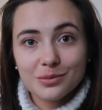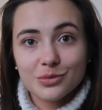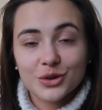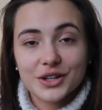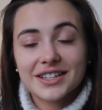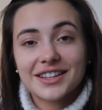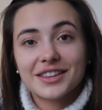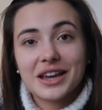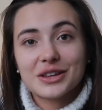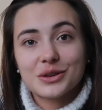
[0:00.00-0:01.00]
important
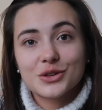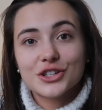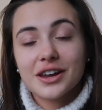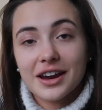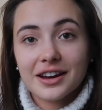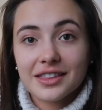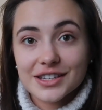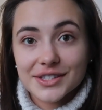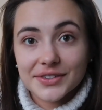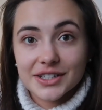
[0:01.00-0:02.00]
that you share
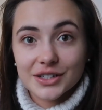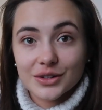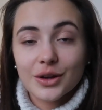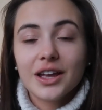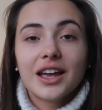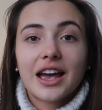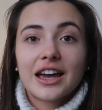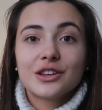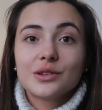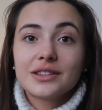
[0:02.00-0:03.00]
this video
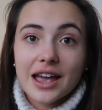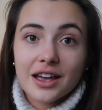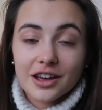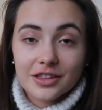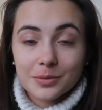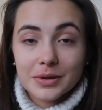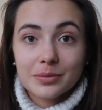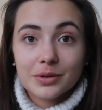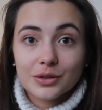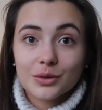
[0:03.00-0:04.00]
and you let other
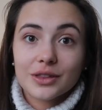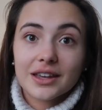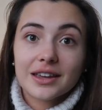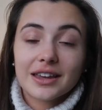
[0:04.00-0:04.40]
people know that